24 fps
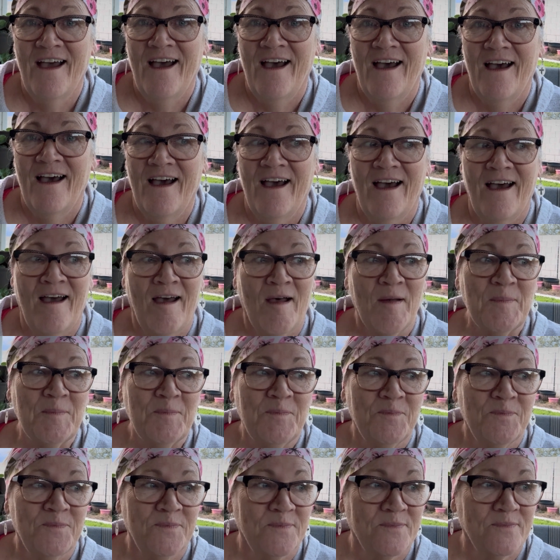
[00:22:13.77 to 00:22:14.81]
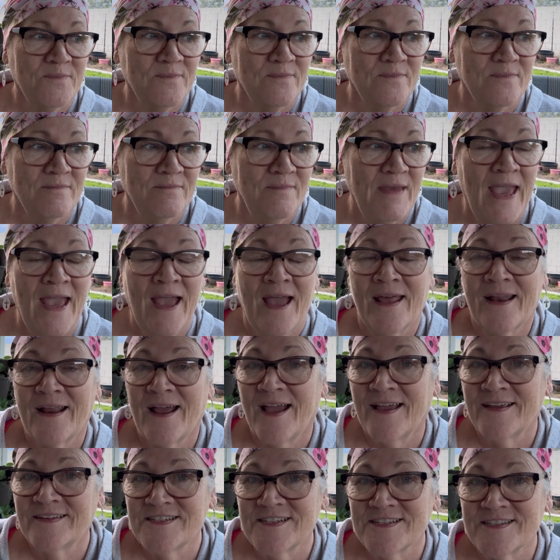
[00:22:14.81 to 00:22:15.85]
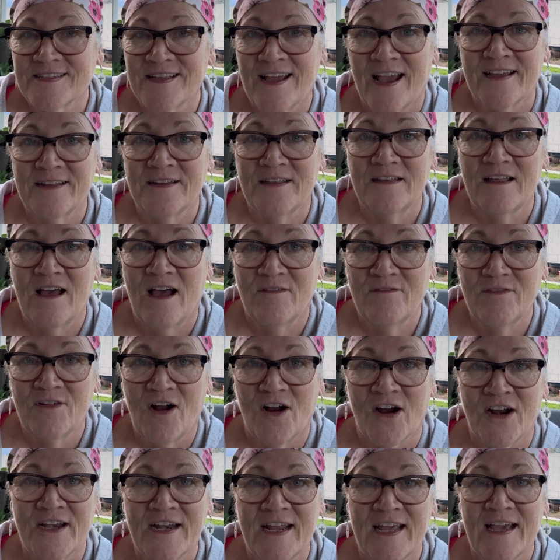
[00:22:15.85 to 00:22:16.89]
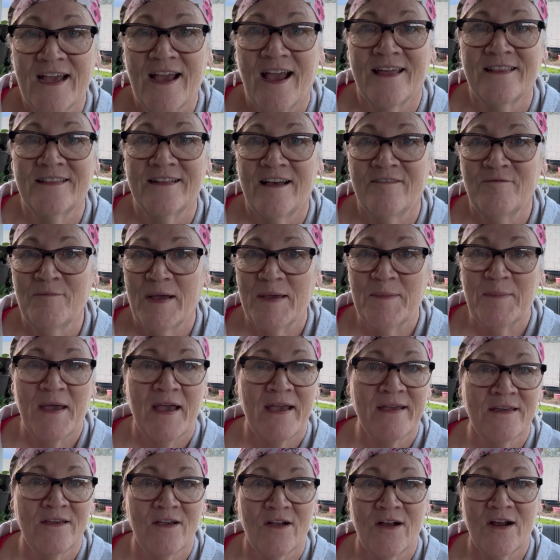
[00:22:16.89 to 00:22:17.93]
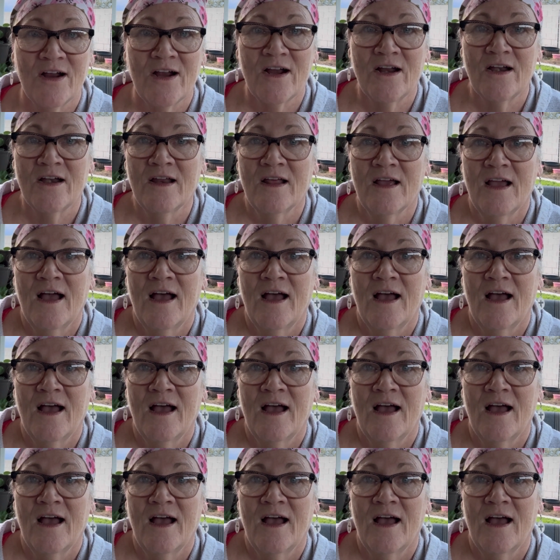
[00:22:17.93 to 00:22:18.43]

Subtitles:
Man, I love gardening. I love my backyard.